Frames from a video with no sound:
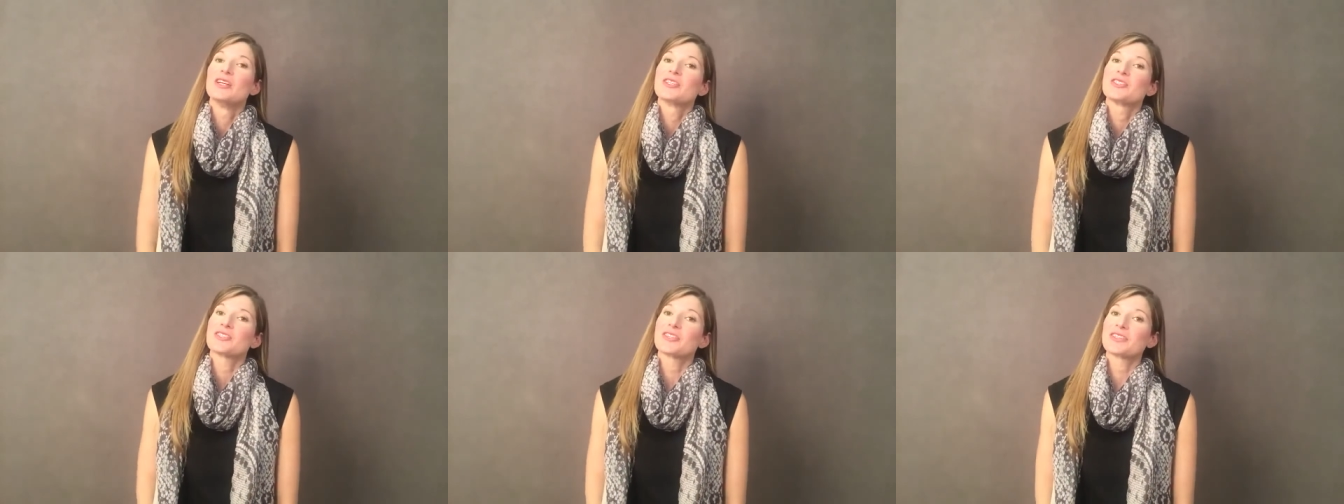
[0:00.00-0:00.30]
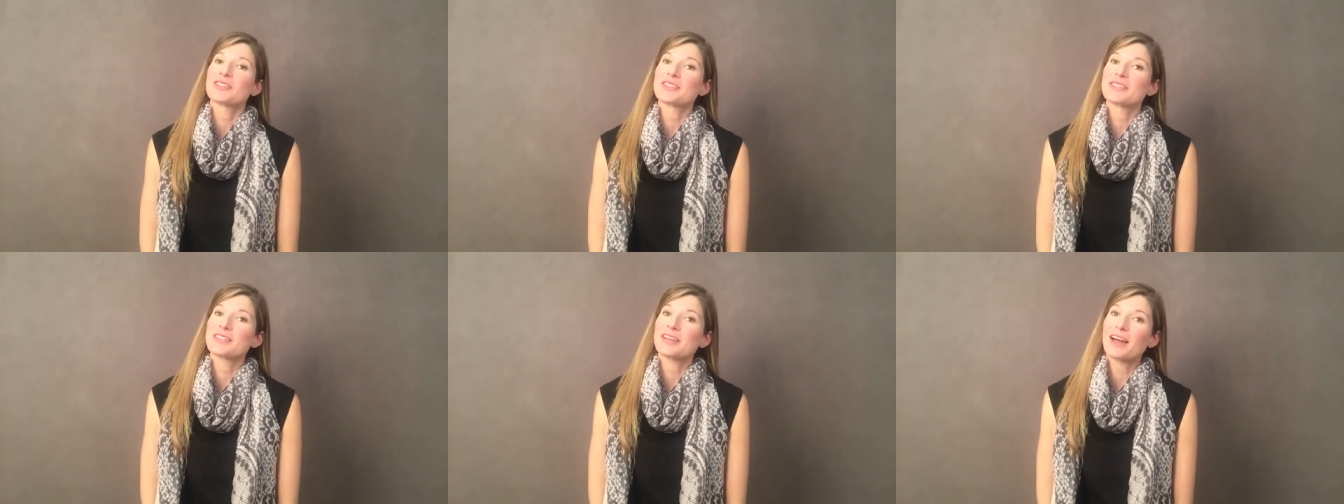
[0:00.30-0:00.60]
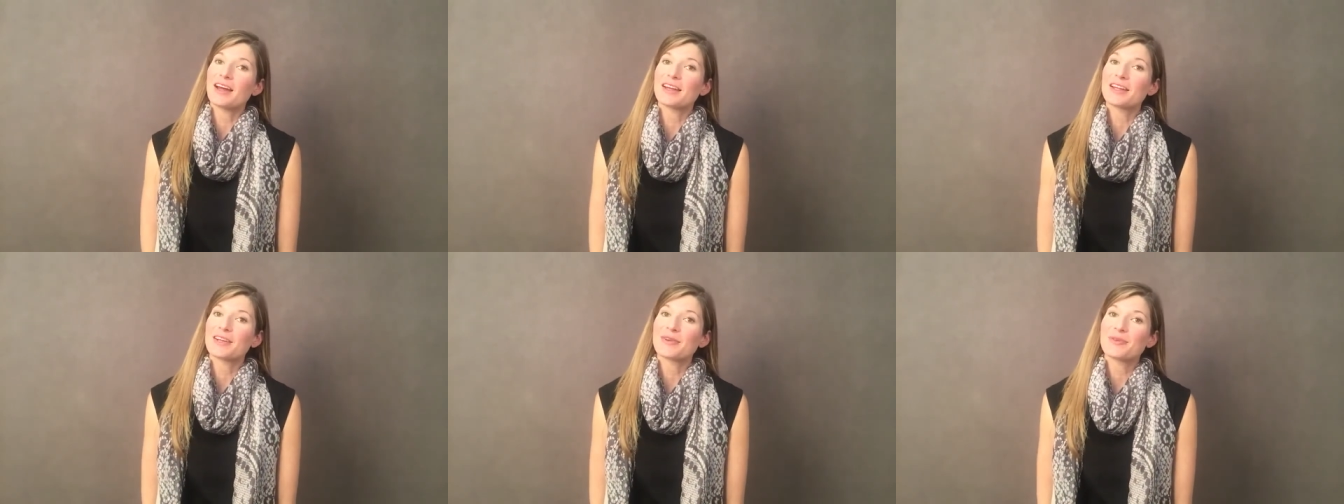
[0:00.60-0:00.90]
So
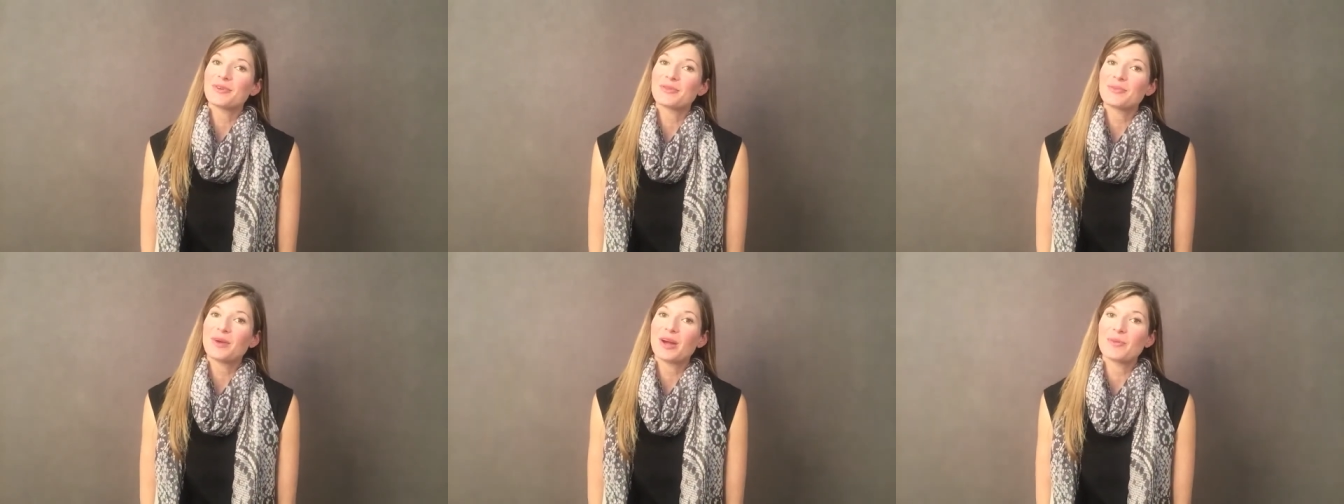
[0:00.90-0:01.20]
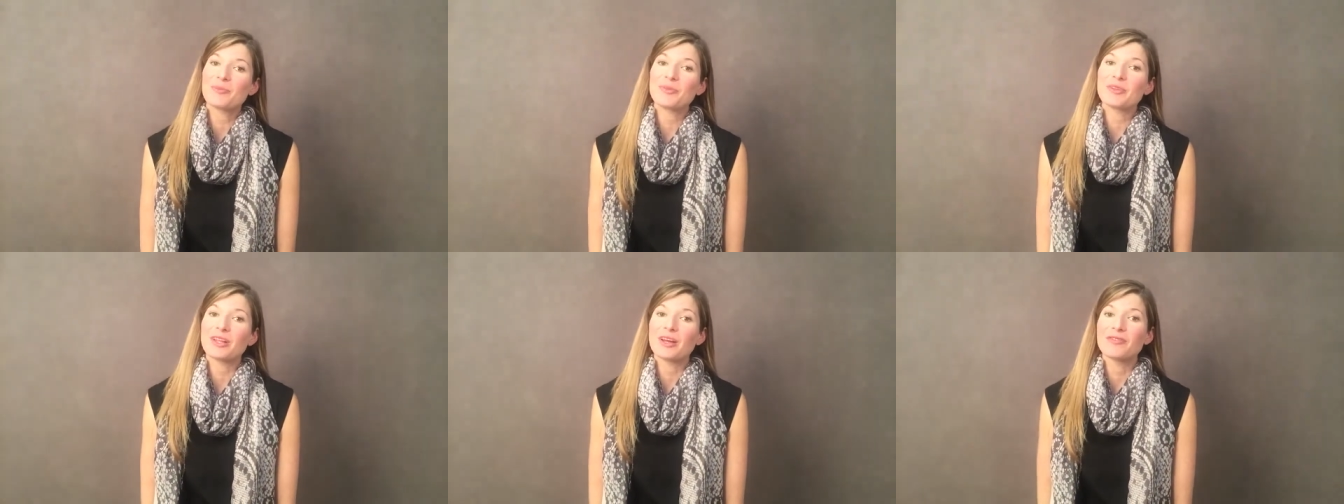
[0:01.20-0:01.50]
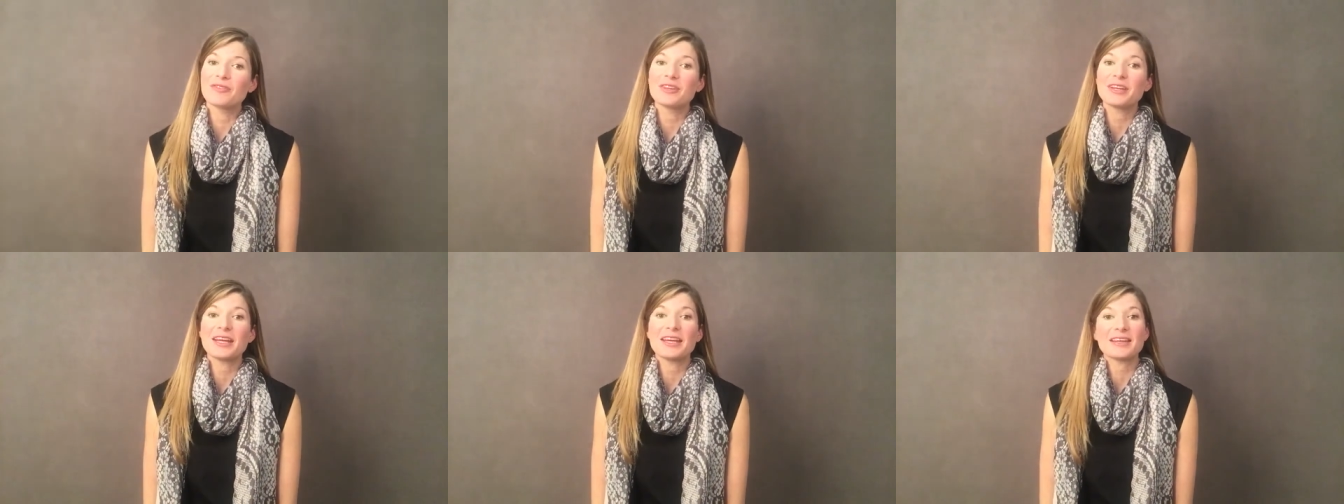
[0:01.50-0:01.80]
starting with my
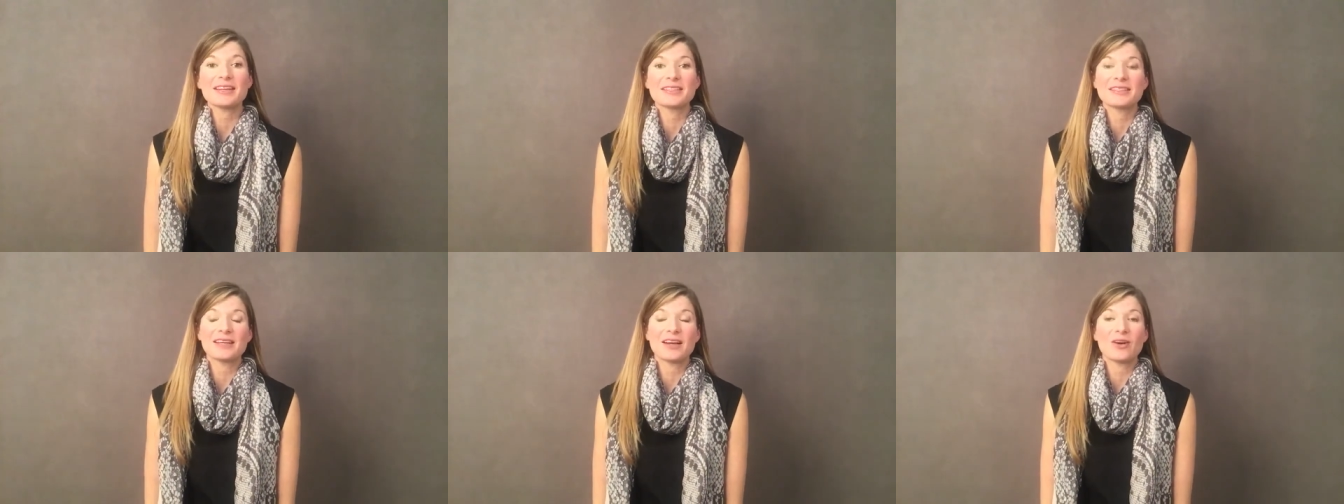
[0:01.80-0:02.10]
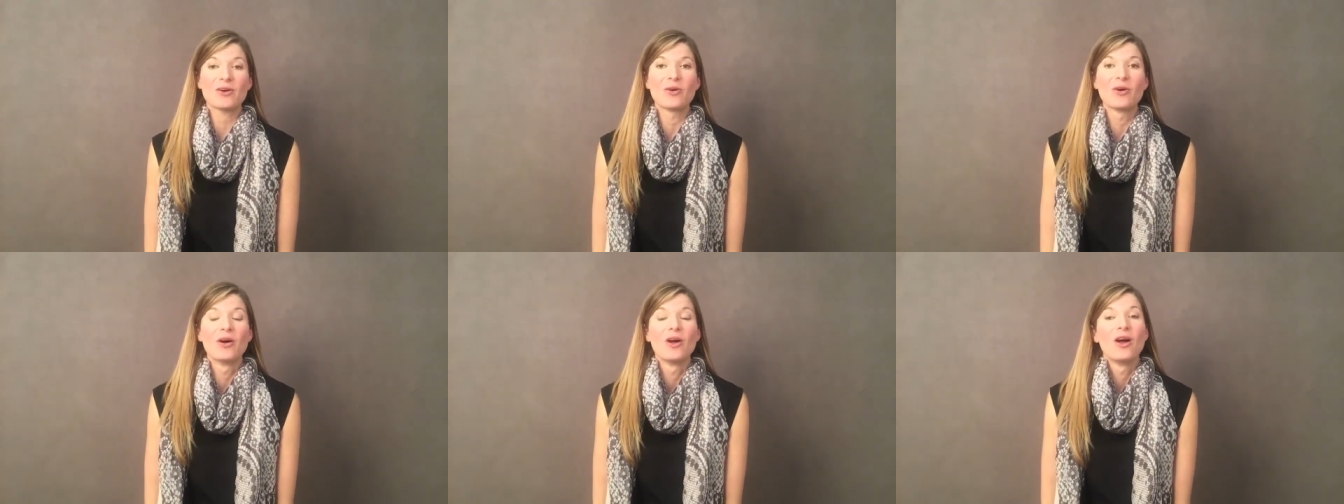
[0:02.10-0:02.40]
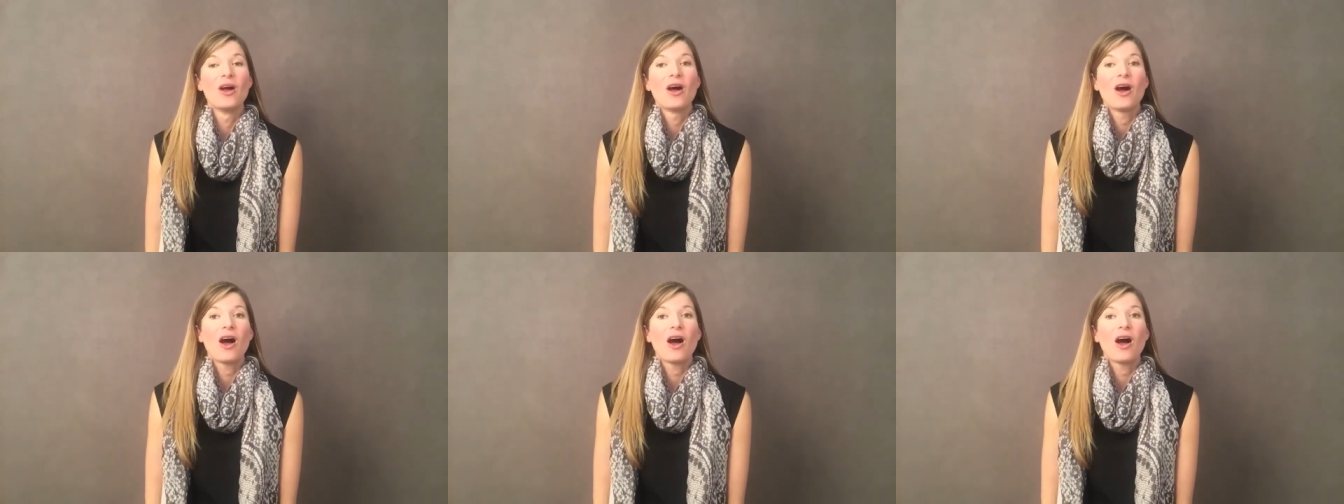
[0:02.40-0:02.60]
beloved Excel,